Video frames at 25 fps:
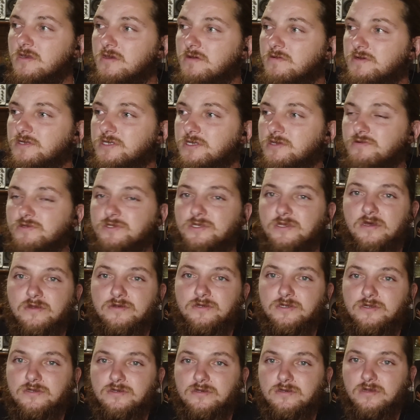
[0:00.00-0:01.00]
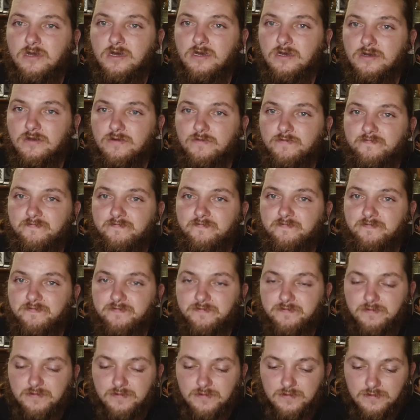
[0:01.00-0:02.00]
which he was on
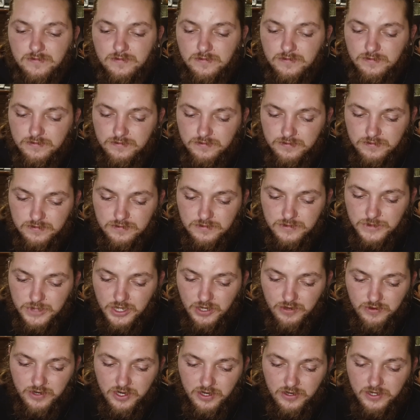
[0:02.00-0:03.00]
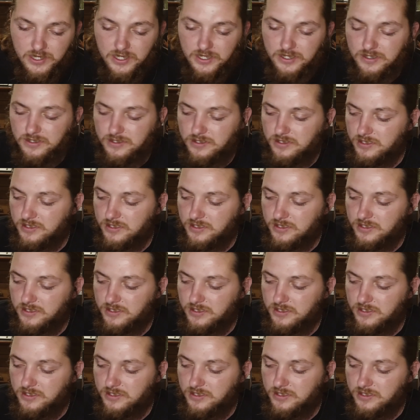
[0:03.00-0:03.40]
Joe Rogan,